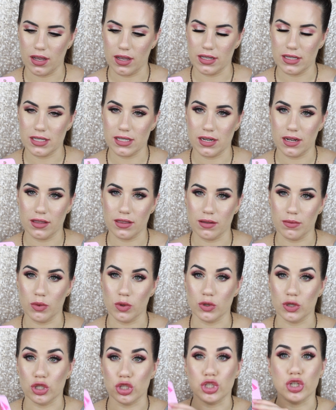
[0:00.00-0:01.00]
it's not the
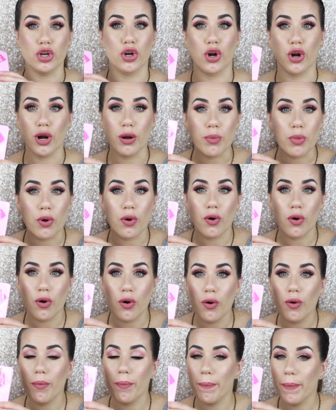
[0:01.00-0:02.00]
most
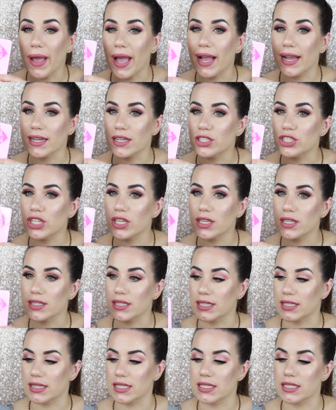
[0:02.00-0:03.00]
durable packaging.
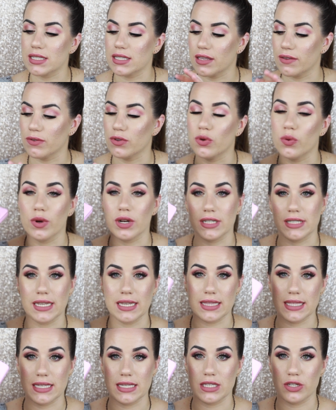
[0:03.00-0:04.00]
Like this, if you were to
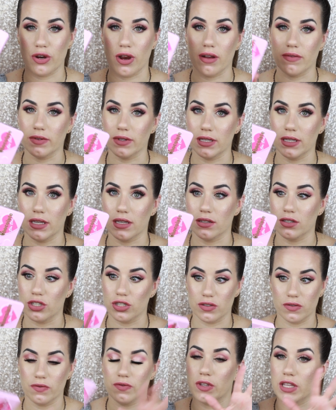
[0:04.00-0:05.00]
take this traveling, it could
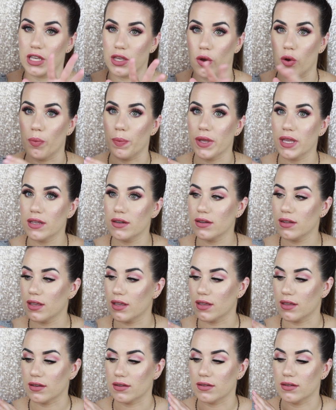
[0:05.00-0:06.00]
just fling open
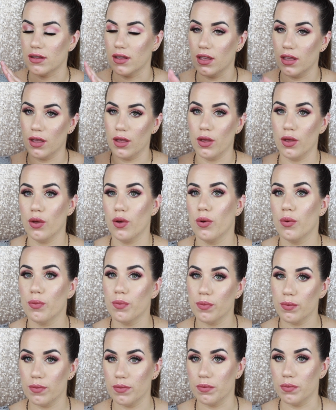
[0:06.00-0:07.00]
and
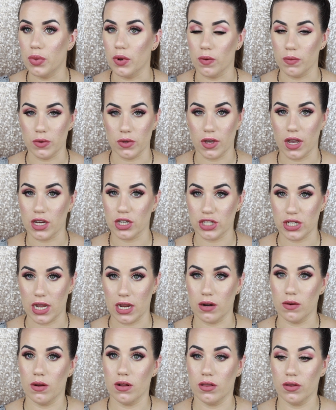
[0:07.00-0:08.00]
boom, you got
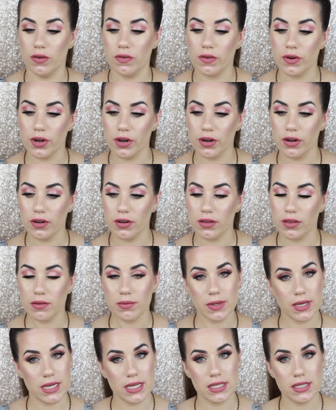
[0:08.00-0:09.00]
shadow all over the
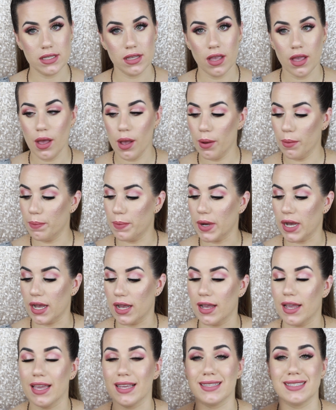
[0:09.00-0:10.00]
place.
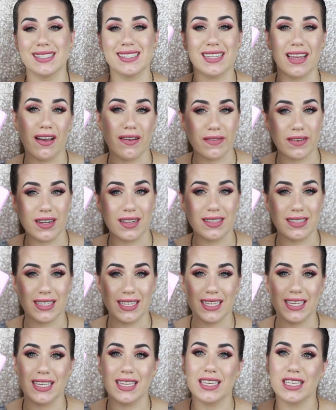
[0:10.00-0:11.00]
But it's
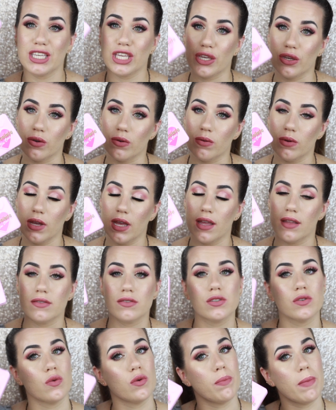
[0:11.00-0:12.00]
definitely cute.
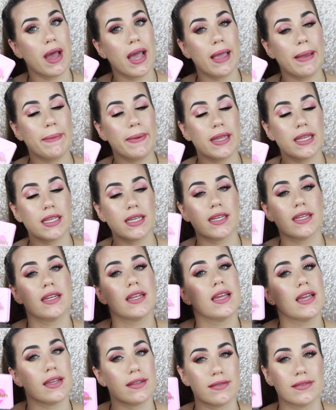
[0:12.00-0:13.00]
So in my
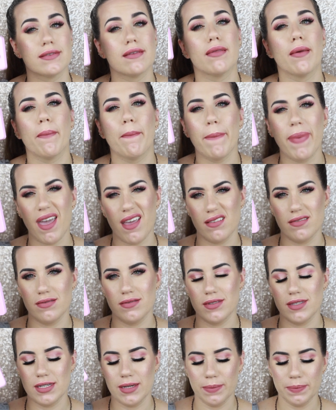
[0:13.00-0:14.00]
opinion, it's the
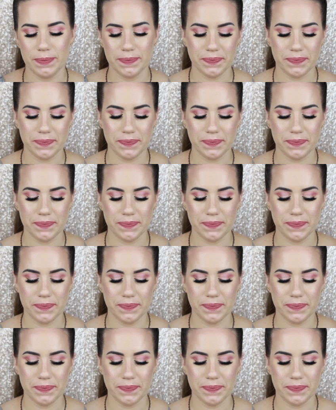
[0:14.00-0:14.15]
best.